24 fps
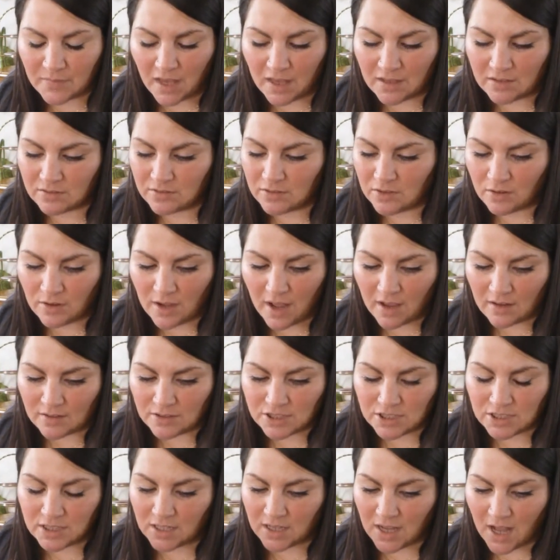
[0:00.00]
don't know how
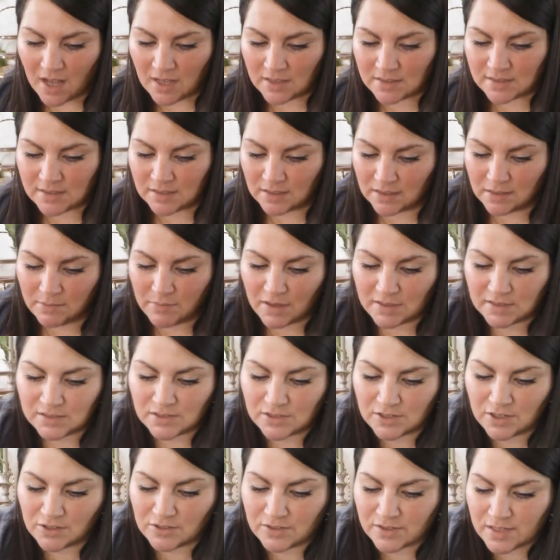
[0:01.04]
she constantly
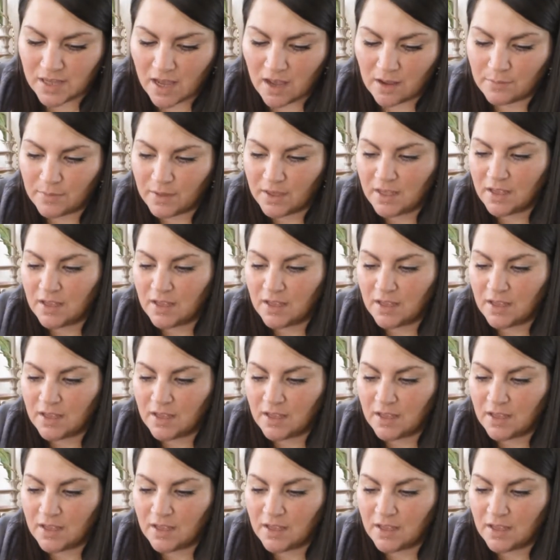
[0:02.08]
messes hers up.